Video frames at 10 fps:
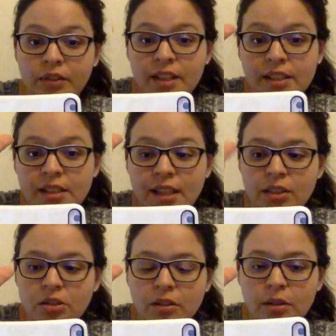this
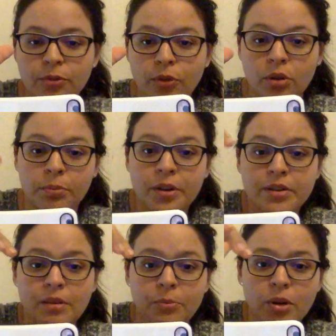section of the phone
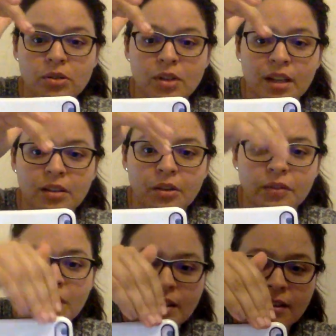plus the pressure acting
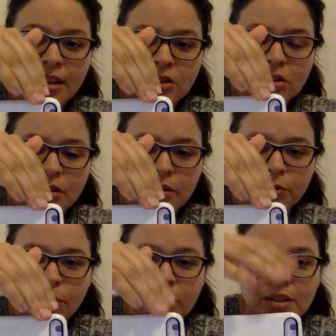on this section of the
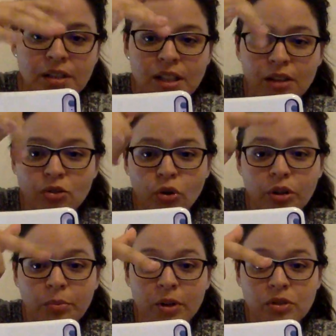phone and say the
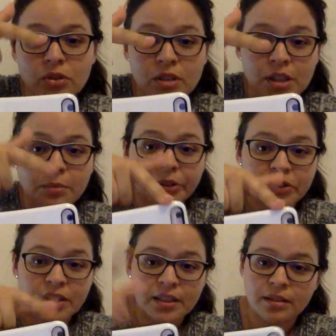total pressure is this
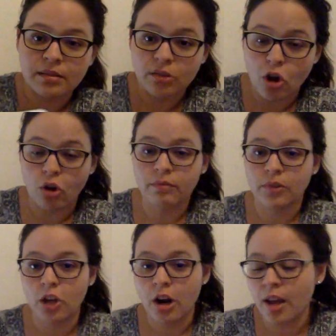plus this. No,
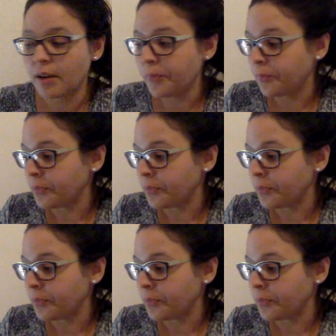all right?